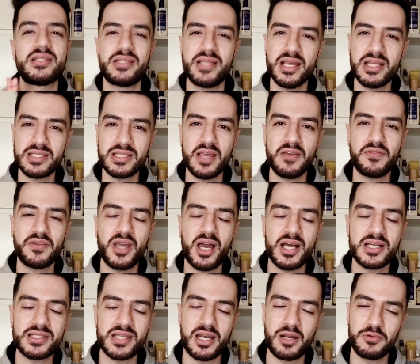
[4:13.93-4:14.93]
Stay safe,
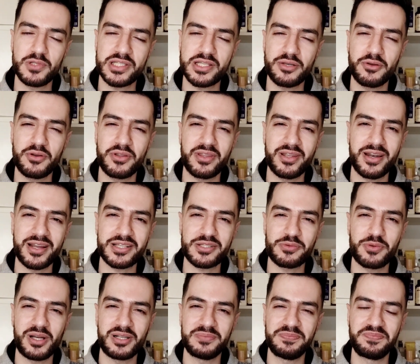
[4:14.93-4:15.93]
guys, and I will see you in the
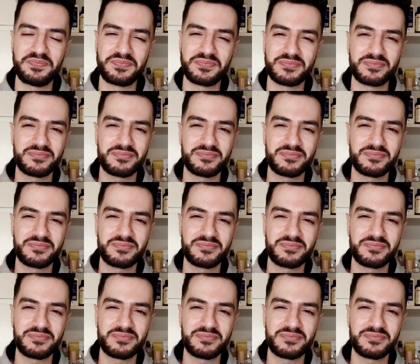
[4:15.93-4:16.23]
next one.